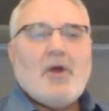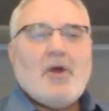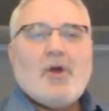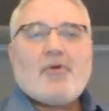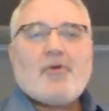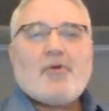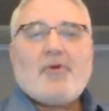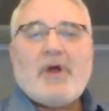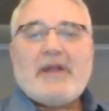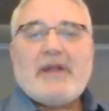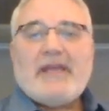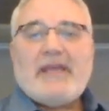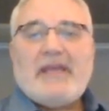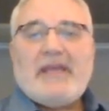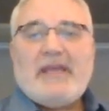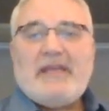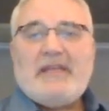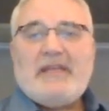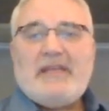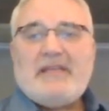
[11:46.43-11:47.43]
Chronic
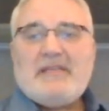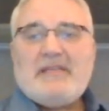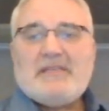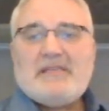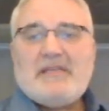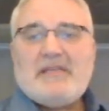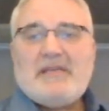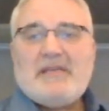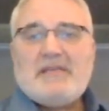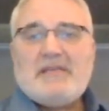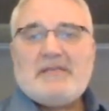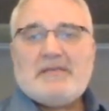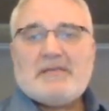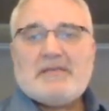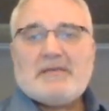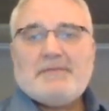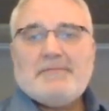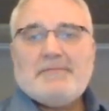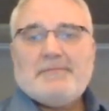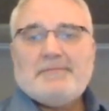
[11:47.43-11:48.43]
kidney disease.
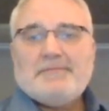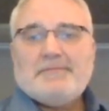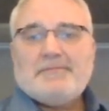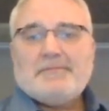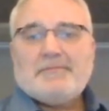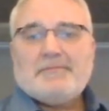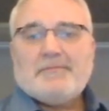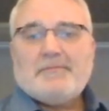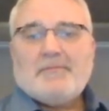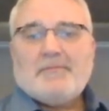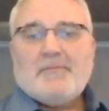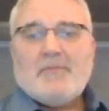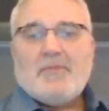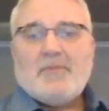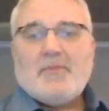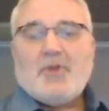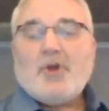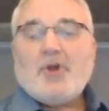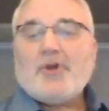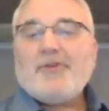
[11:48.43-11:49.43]

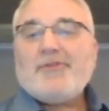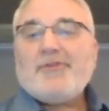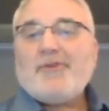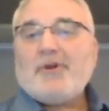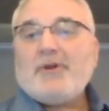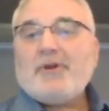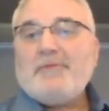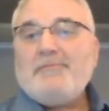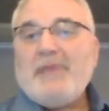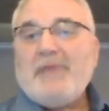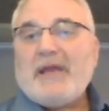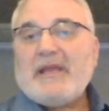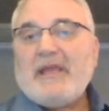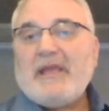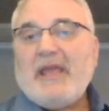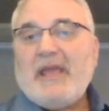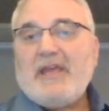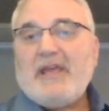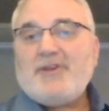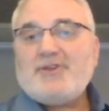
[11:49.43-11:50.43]
There are certain
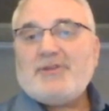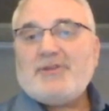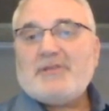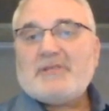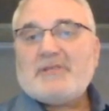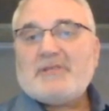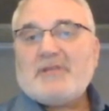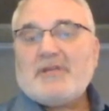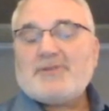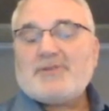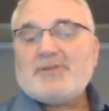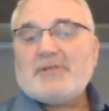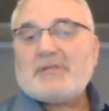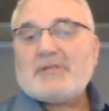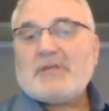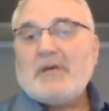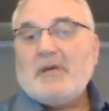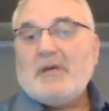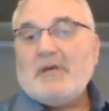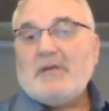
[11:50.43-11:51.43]
medications such
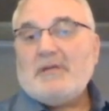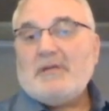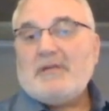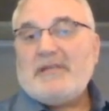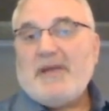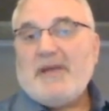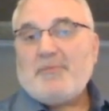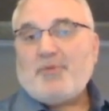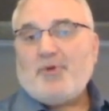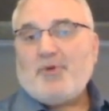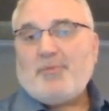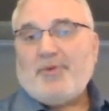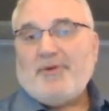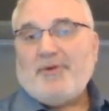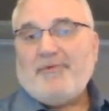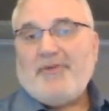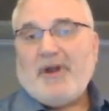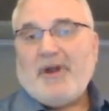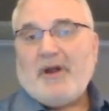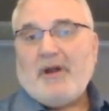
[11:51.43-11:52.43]
as
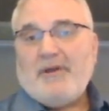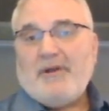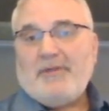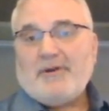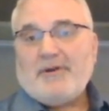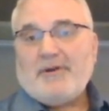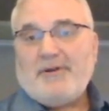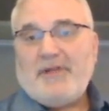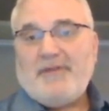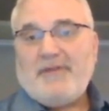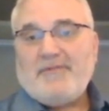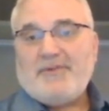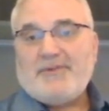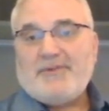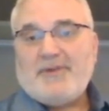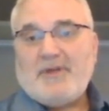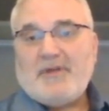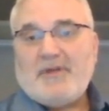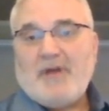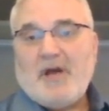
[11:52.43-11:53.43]
Depo-Provera that are given
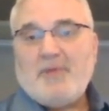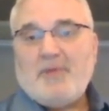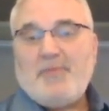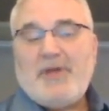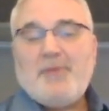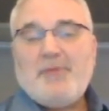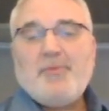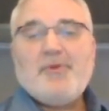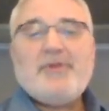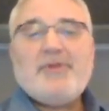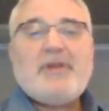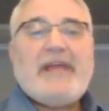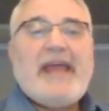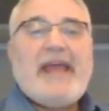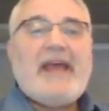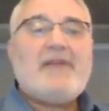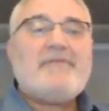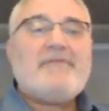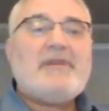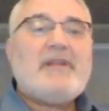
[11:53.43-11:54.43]
to young people that
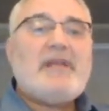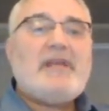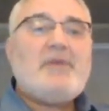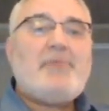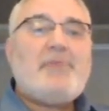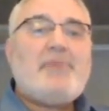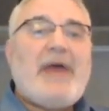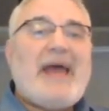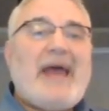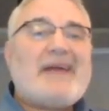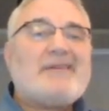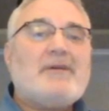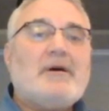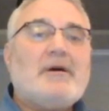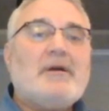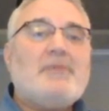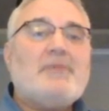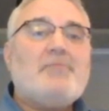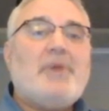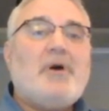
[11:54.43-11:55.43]
have an impact
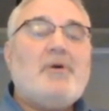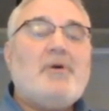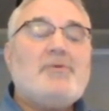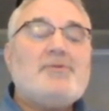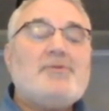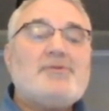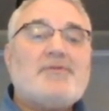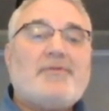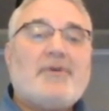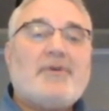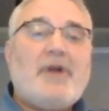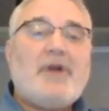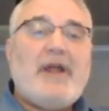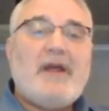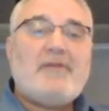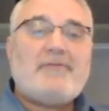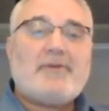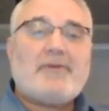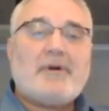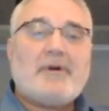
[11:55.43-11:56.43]
on bones
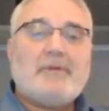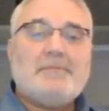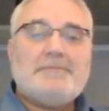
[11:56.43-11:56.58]
forever.